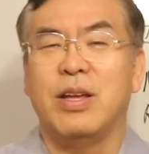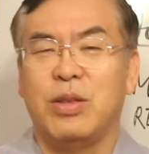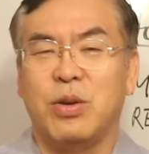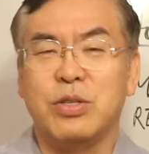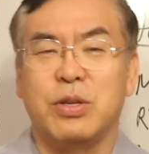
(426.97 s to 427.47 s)

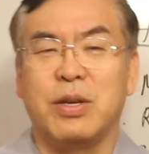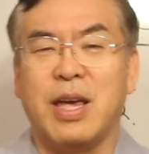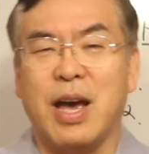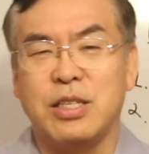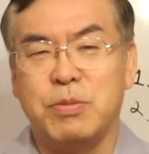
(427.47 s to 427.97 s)
those
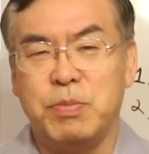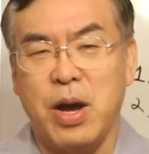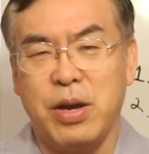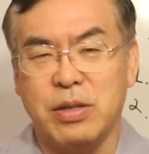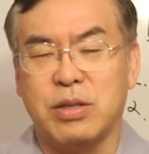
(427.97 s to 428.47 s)
cash
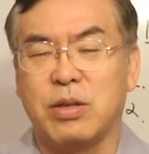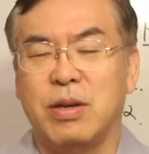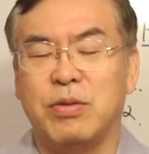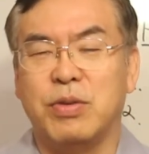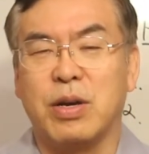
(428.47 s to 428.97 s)
buyers
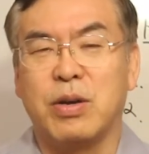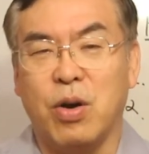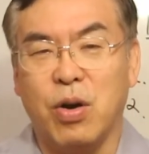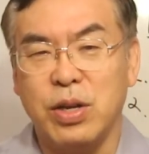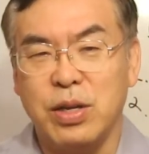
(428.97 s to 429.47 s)
who are
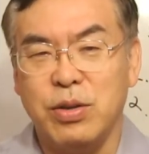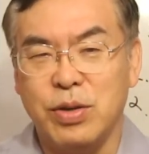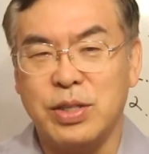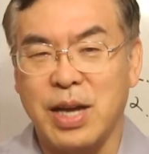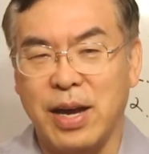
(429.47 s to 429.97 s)
calling you
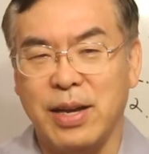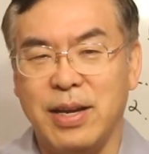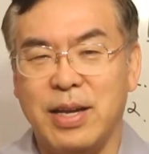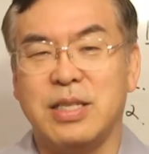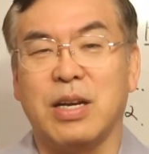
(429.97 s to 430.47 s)
a sign
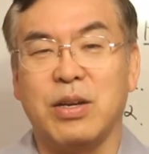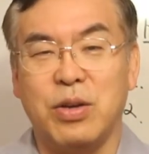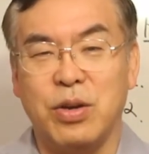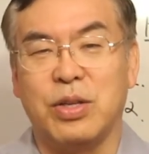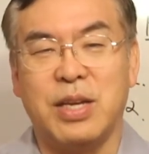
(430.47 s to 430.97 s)
is a
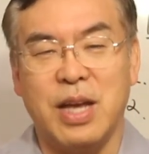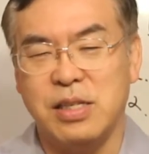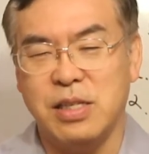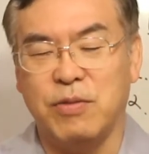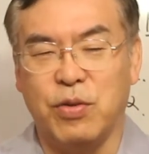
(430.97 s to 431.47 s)
good
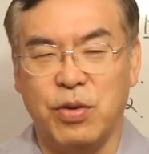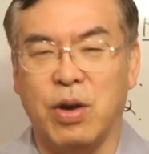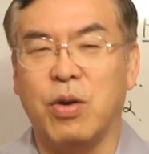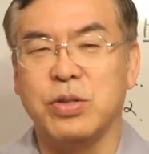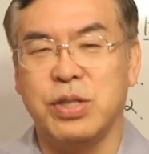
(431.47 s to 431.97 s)
candidate for your
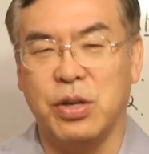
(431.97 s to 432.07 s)
wholesale